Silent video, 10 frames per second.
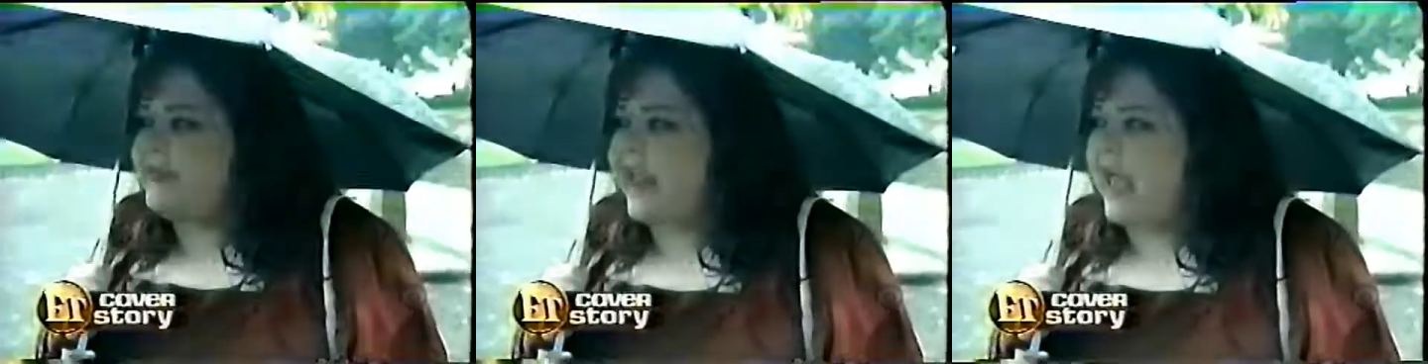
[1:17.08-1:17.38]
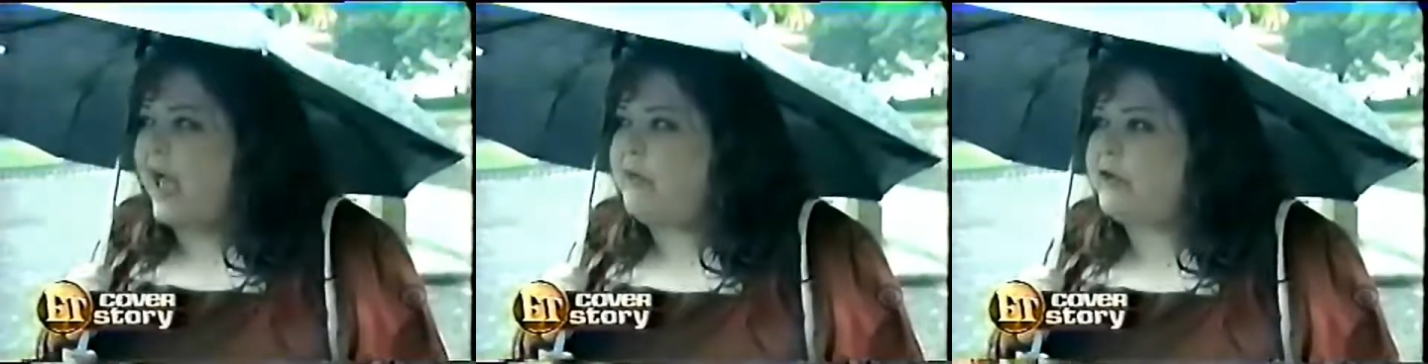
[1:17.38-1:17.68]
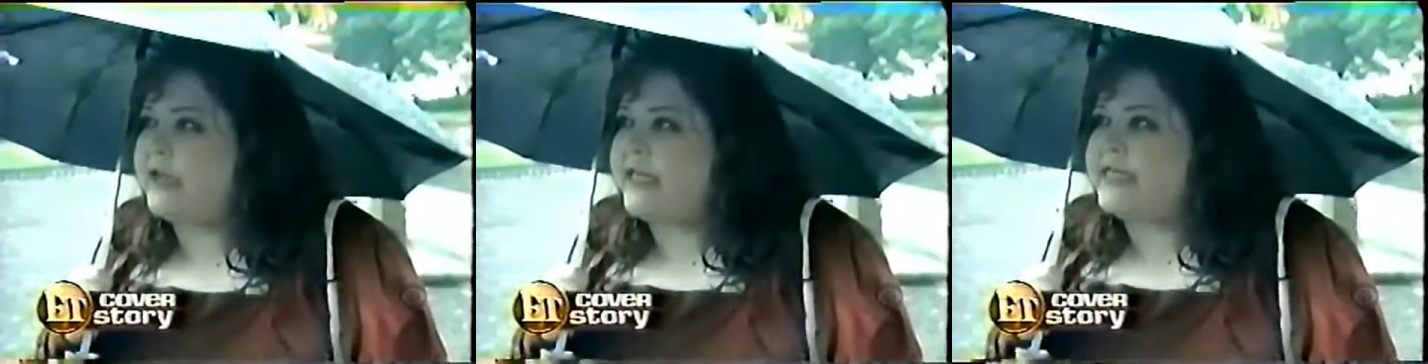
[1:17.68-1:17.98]
of them say, I
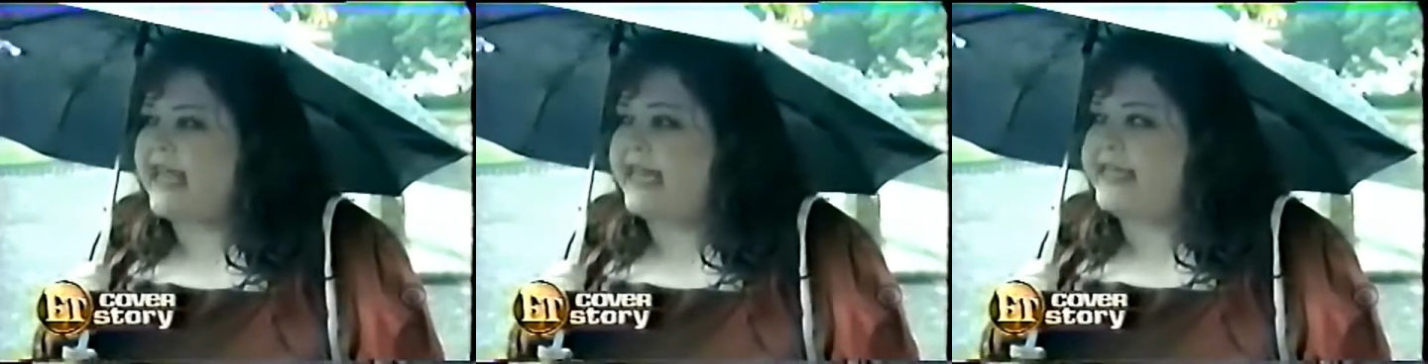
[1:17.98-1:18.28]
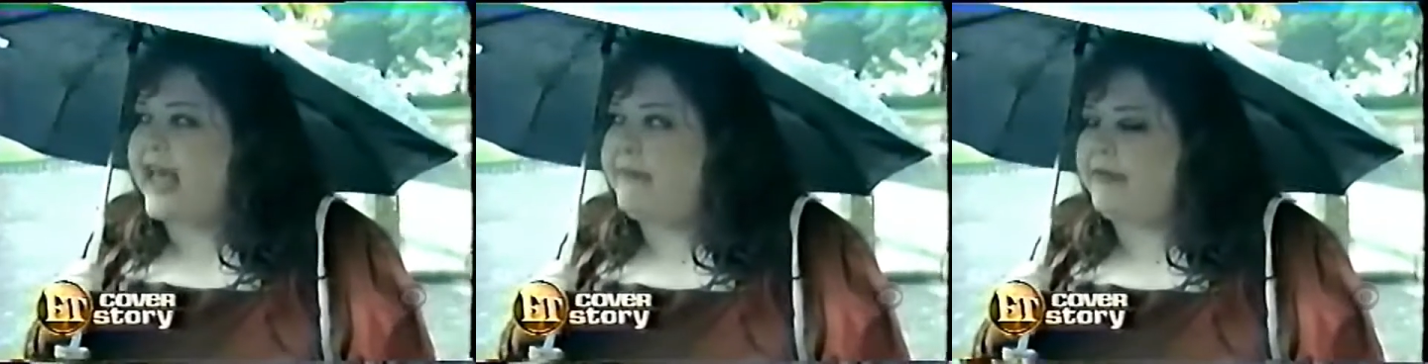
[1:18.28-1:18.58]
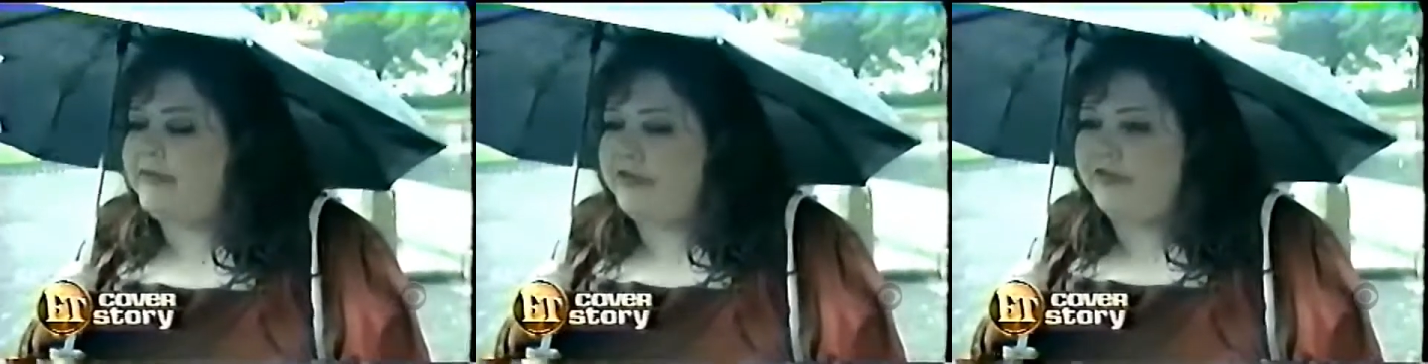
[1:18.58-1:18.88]
would look at daytime
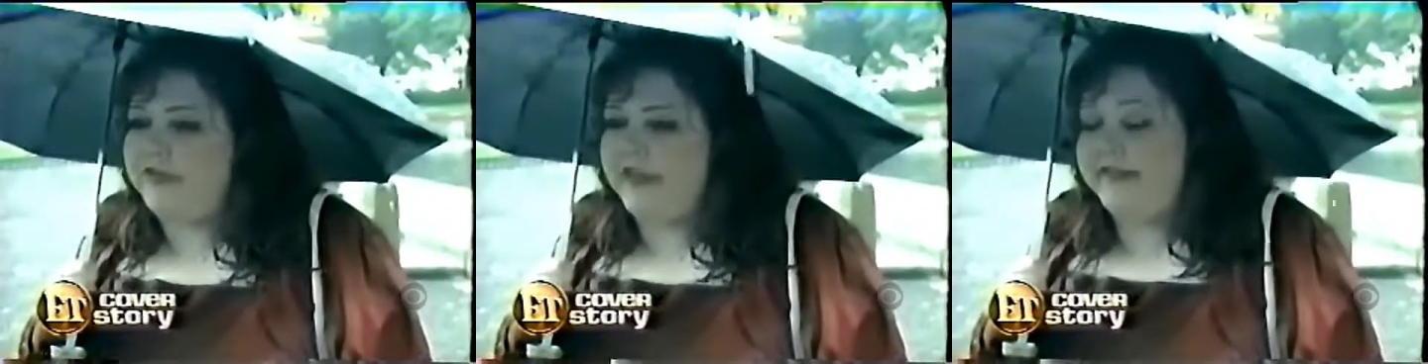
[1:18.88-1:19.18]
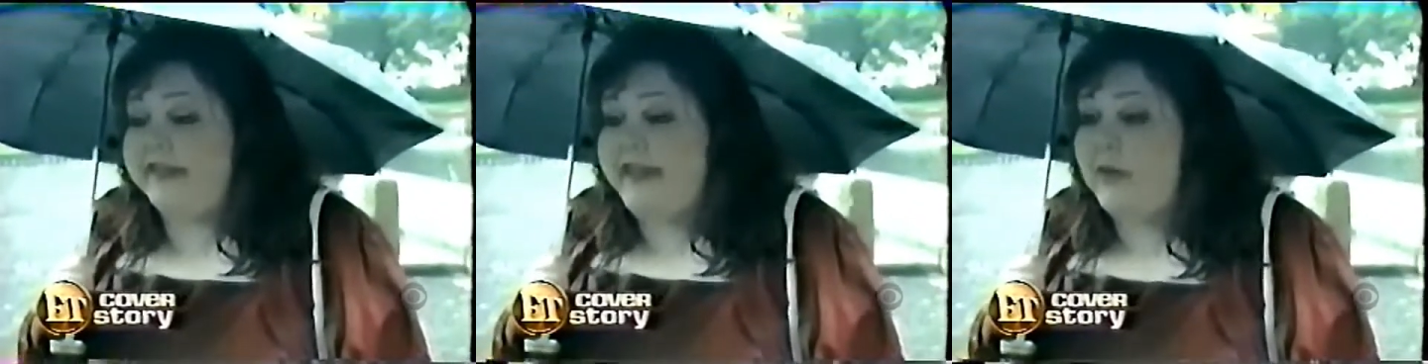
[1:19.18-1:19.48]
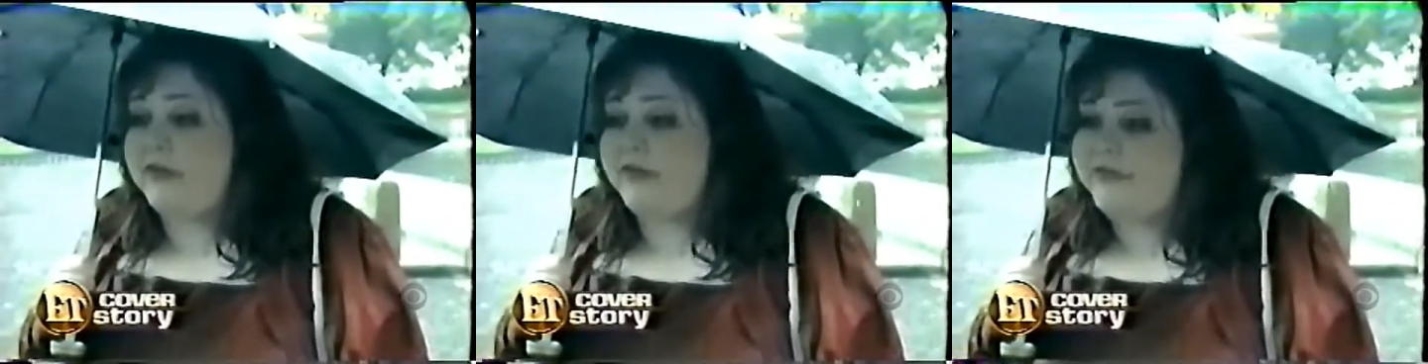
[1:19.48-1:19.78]
and just think that
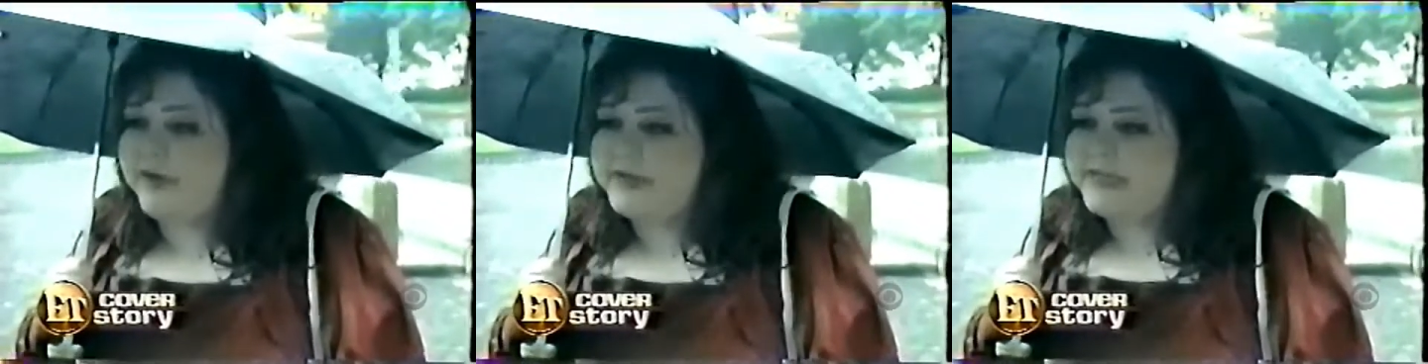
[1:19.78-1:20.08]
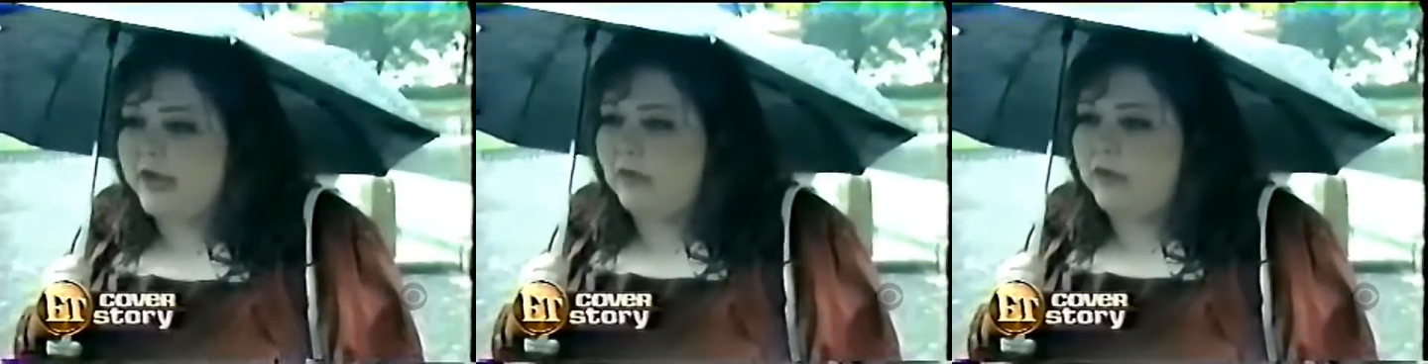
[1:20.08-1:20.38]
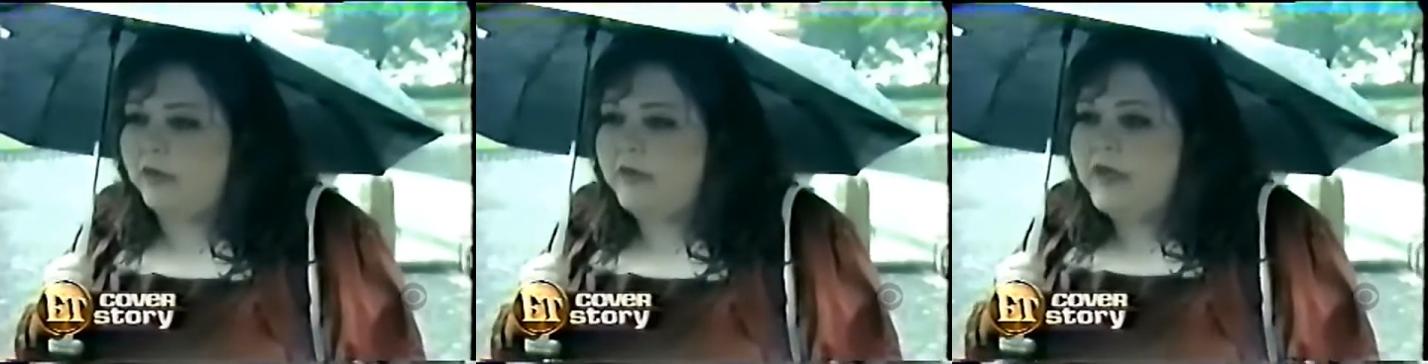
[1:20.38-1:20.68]
that was a fairy tale
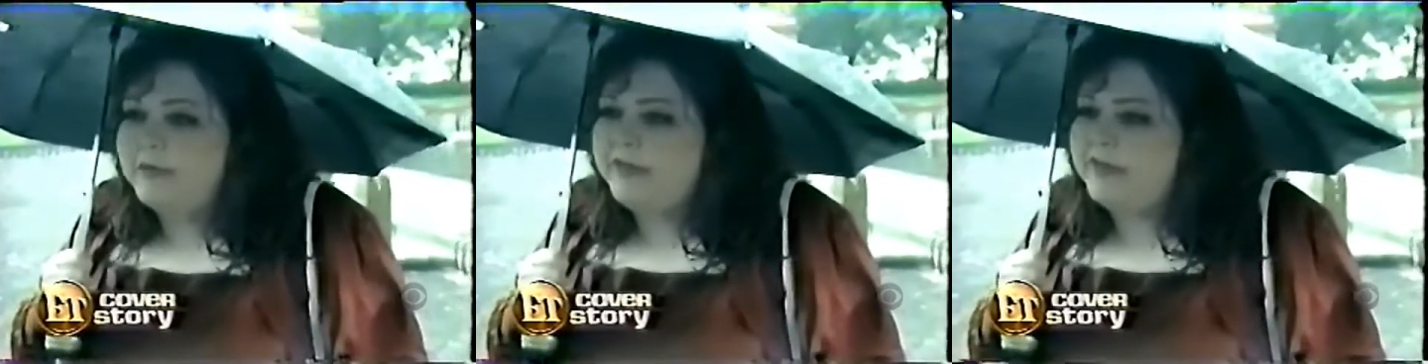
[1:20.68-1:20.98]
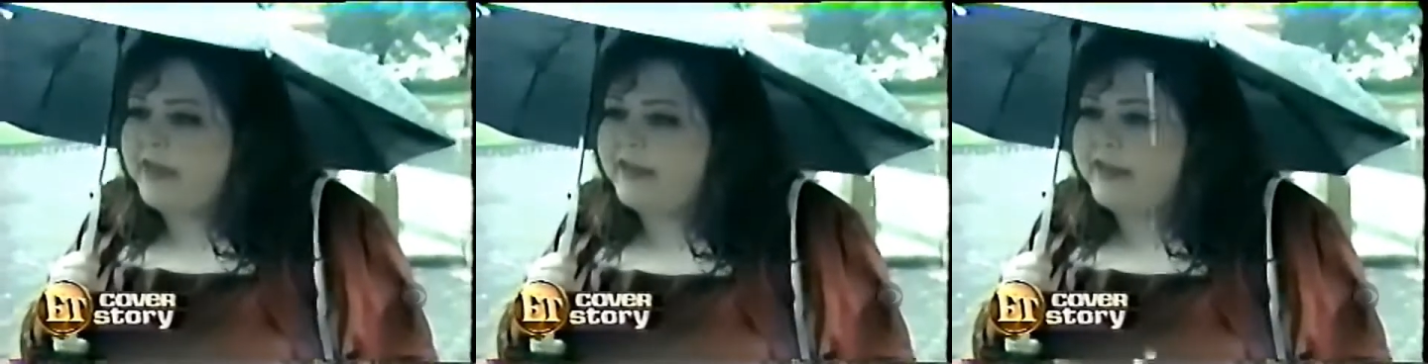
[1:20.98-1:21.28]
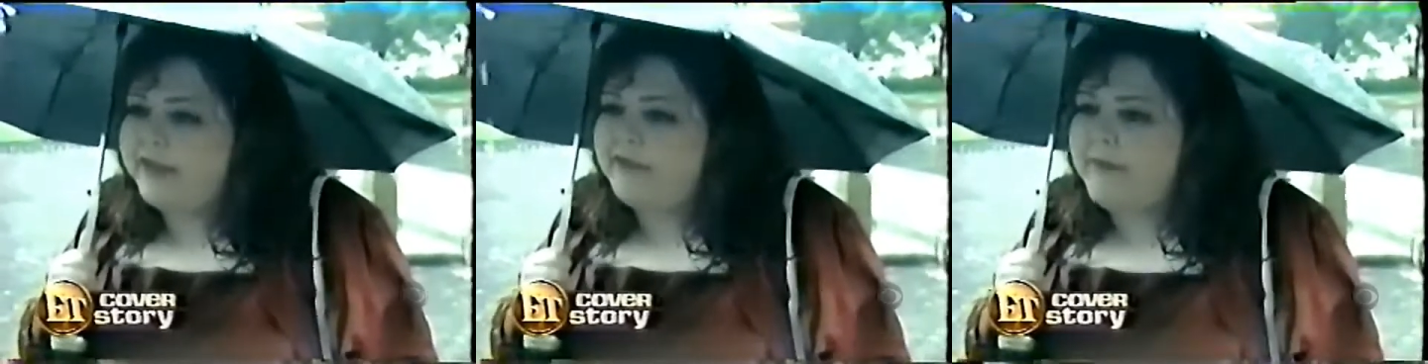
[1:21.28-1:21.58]
world, but
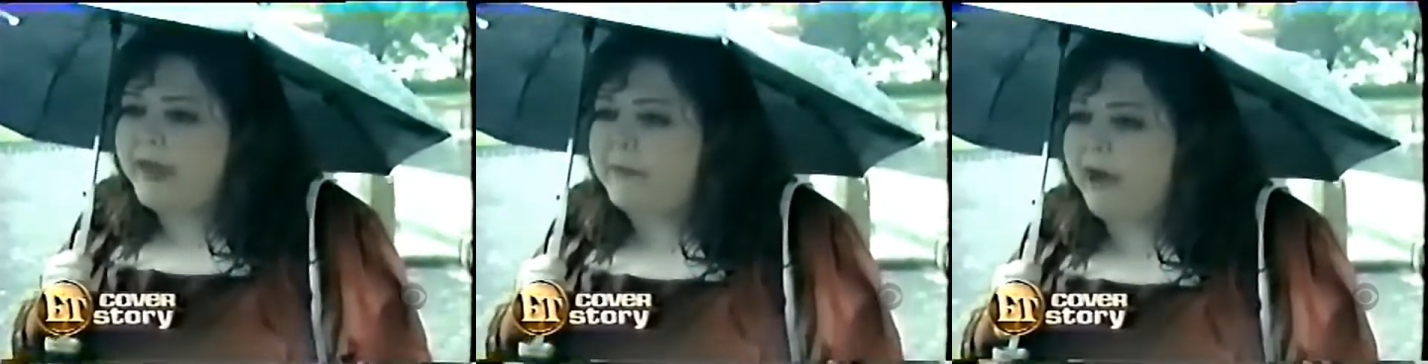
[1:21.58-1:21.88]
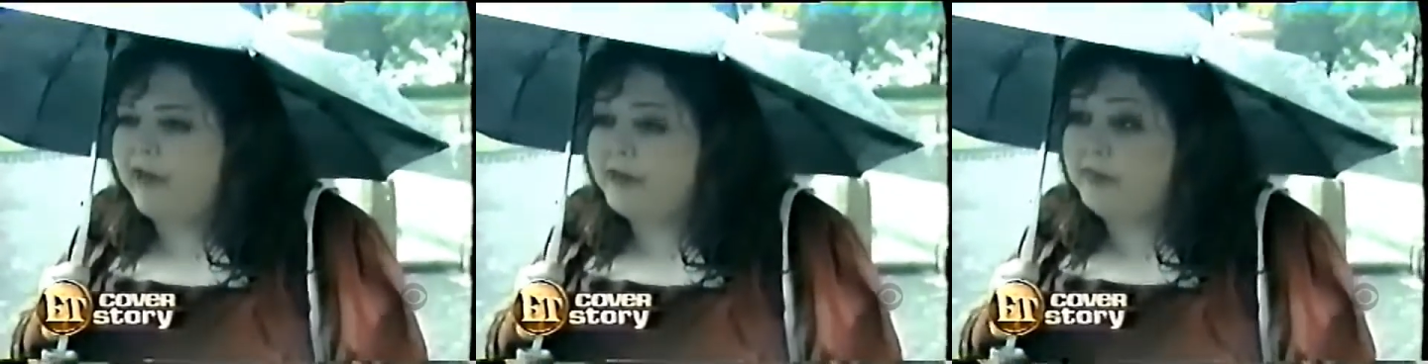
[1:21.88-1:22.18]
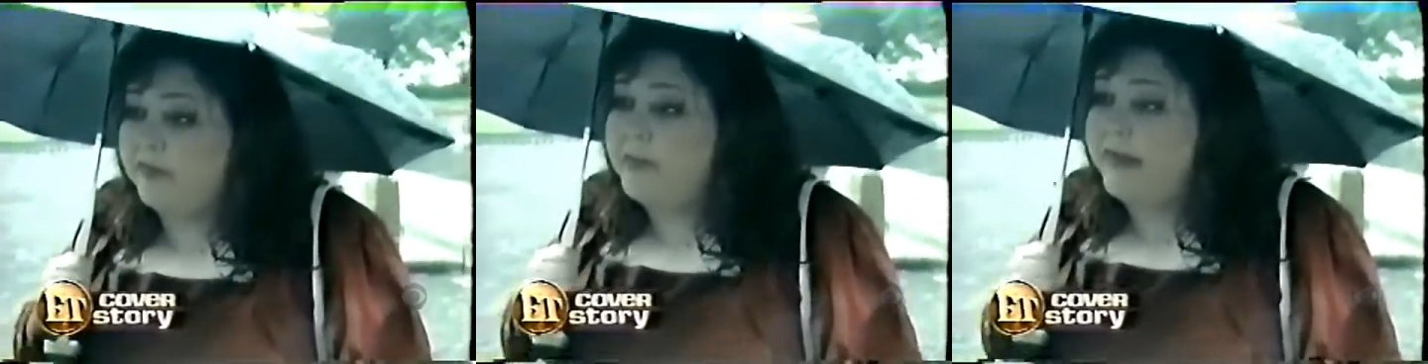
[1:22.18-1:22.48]
suddenly you've made it
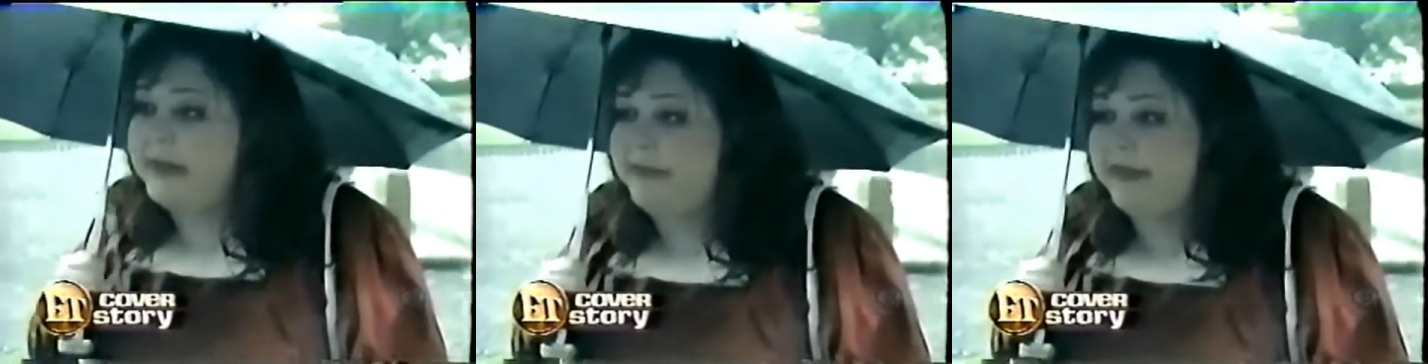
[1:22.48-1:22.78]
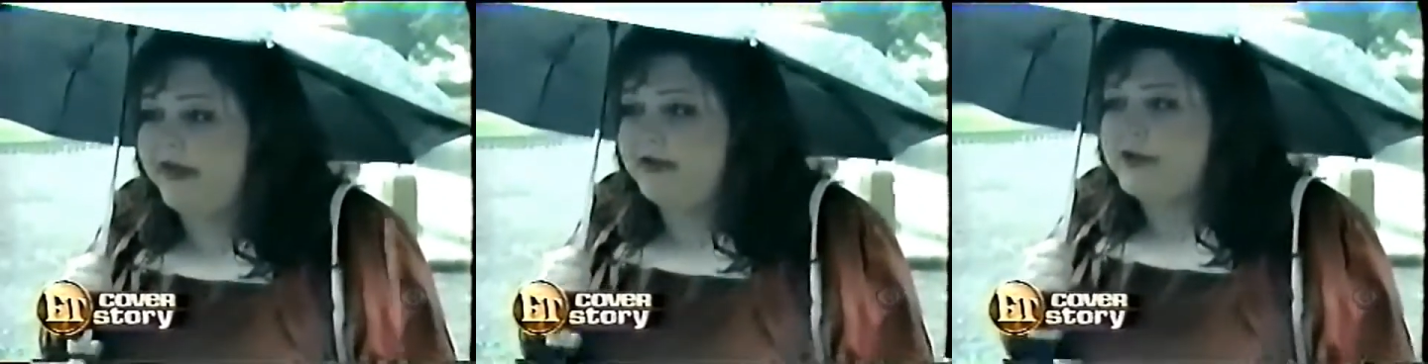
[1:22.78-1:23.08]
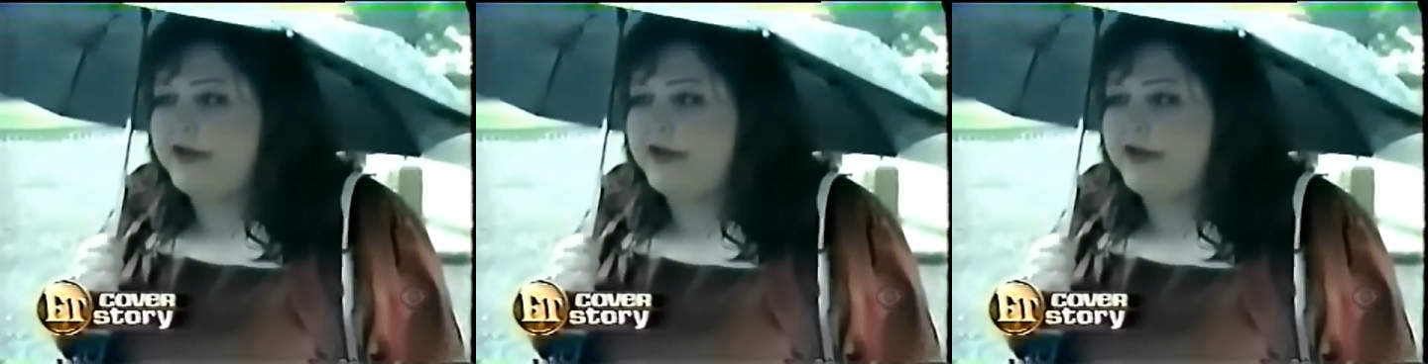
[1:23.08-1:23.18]
possible for me to be there